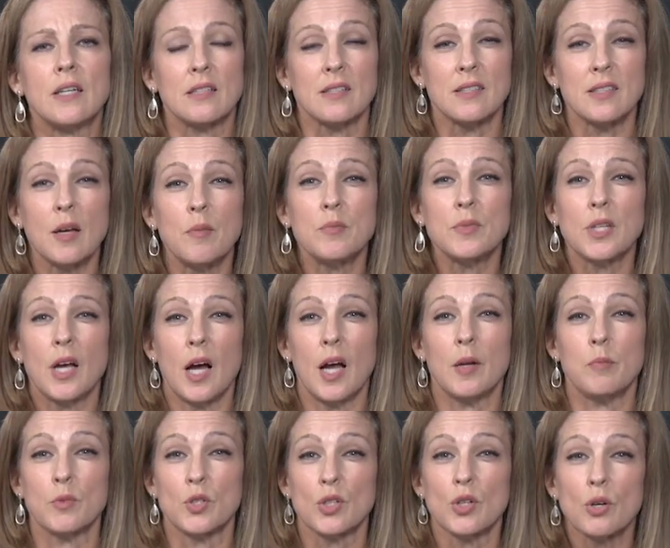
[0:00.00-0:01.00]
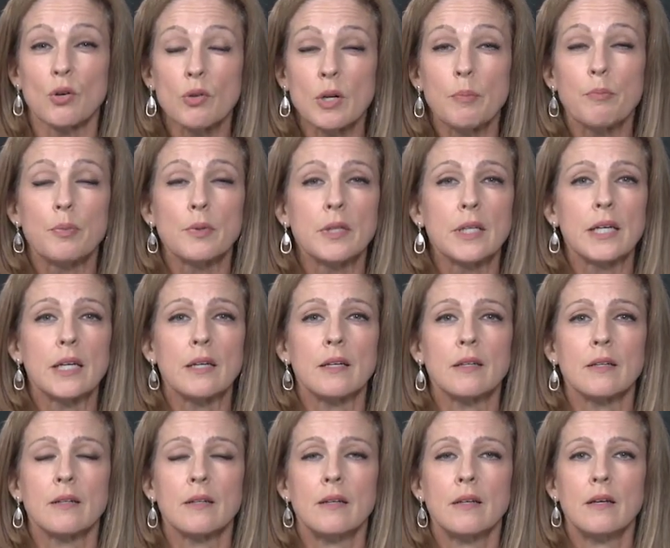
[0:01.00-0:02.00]
a sometimes
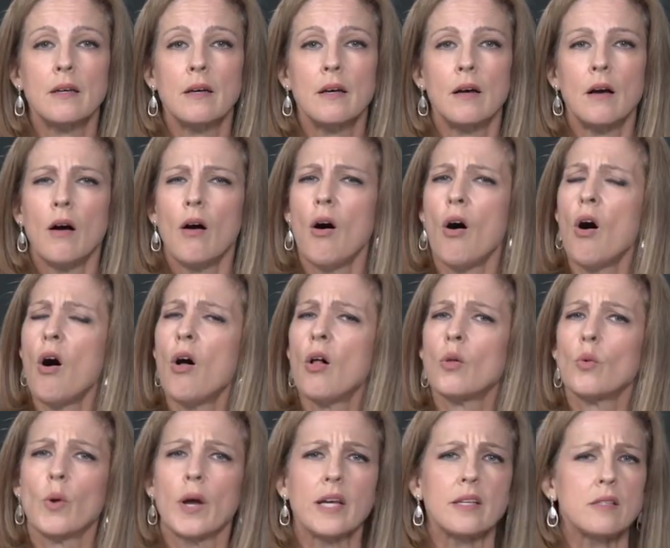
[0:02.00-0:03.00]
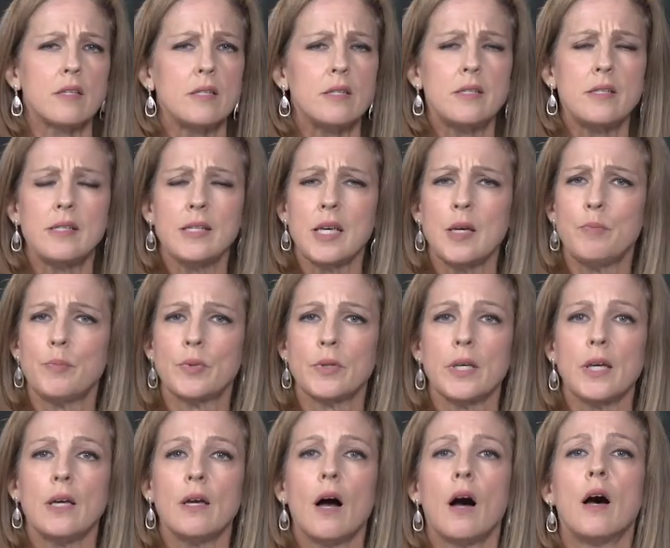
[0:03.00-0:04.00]
crippling, always
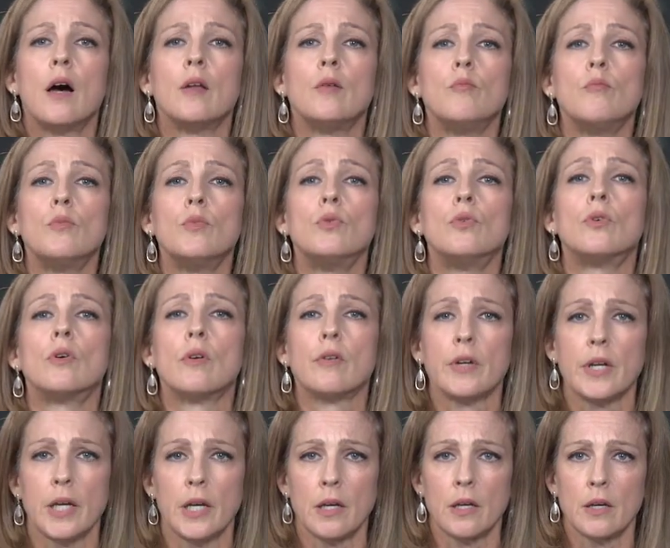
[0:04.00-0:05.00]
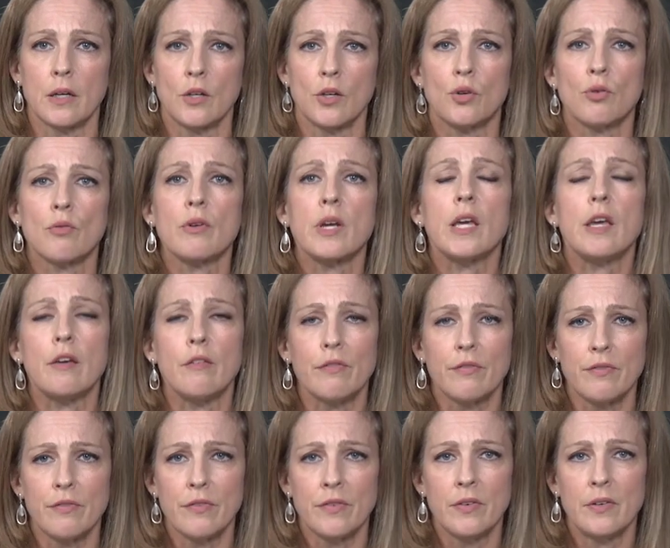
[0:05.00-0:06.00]
deeply unmooring
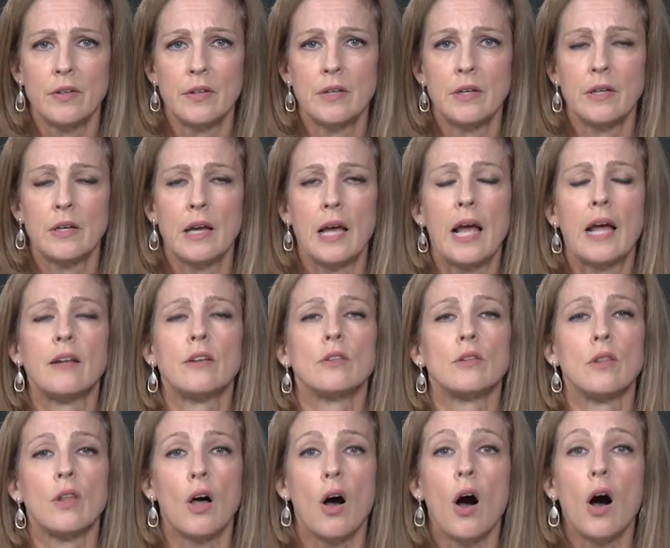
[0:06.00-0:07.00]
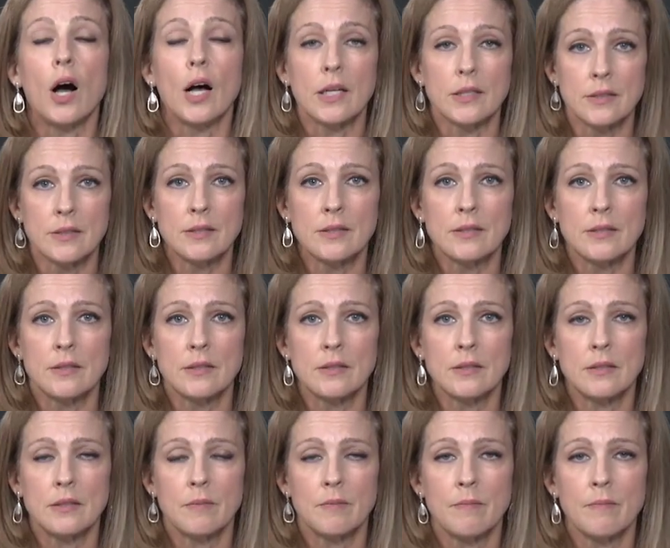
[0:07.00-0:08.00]
grief and loss.
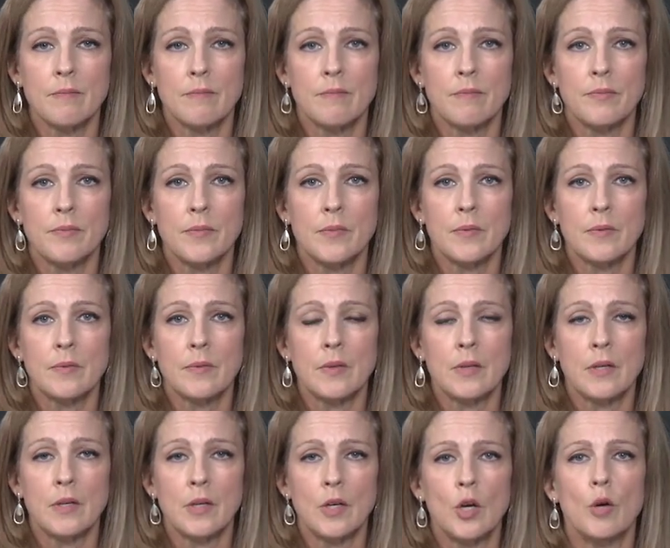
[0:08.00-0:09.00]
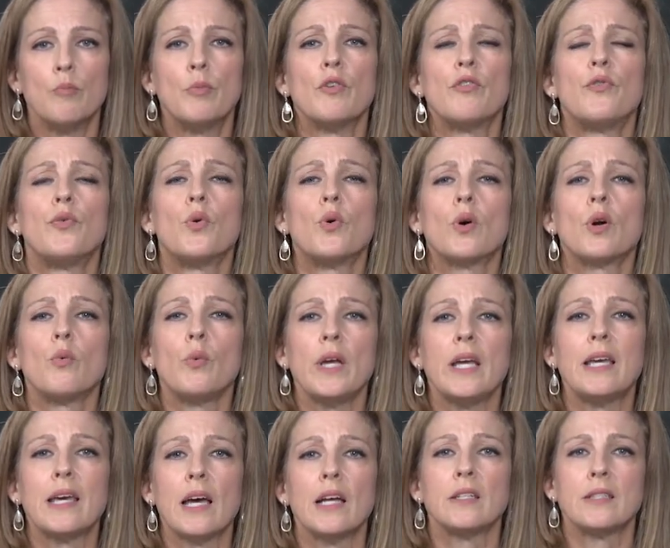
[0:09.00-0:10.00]
Before we
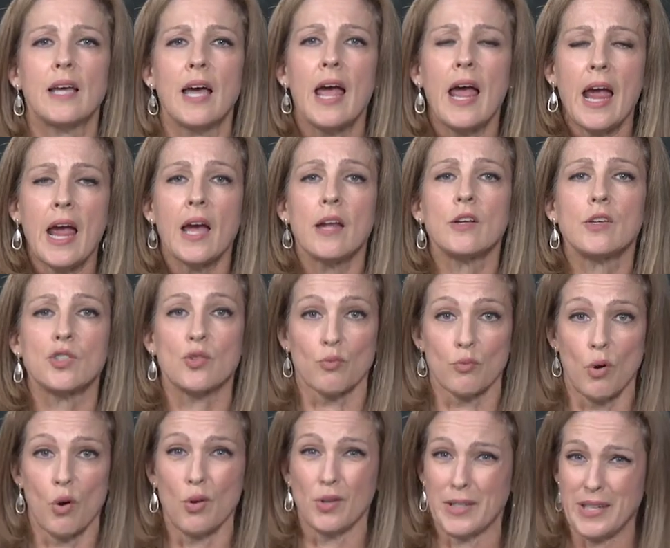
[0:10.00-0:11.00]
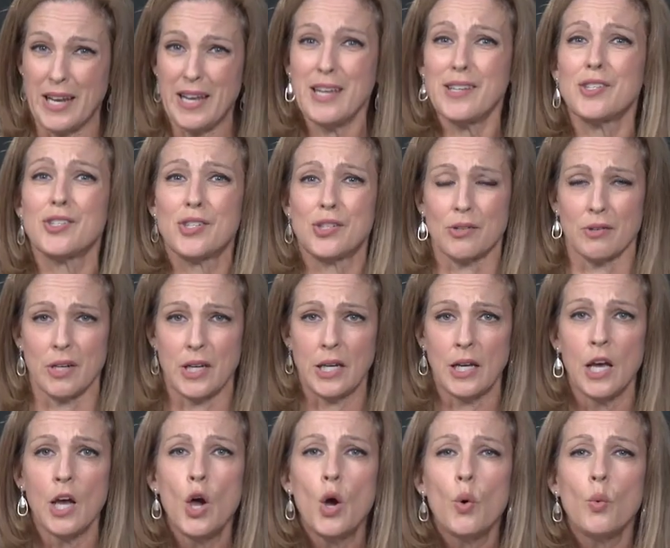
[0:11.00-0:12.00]
get to Hannah's role in
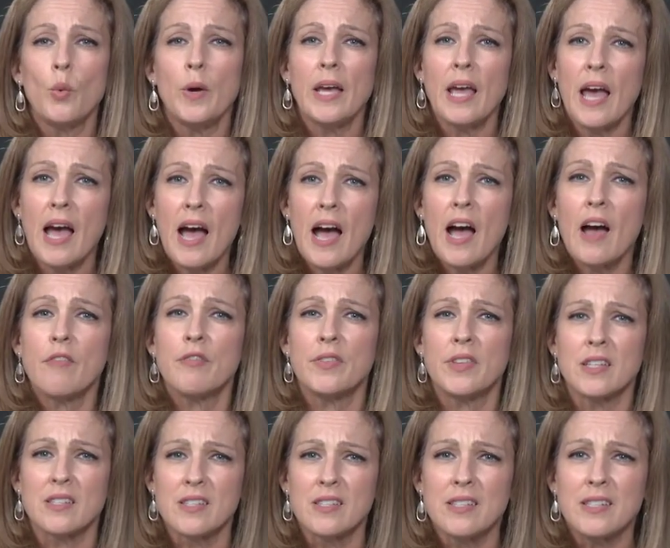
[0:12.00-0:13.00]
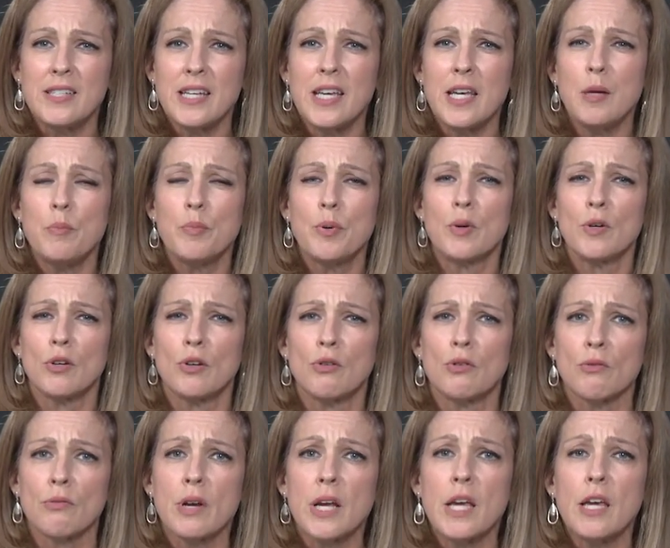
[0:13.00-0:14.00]
history, we have this deep
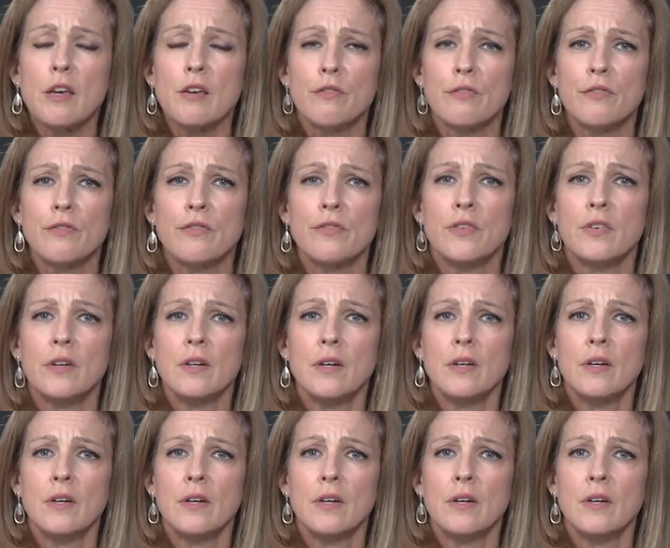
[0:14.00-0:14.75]
grief,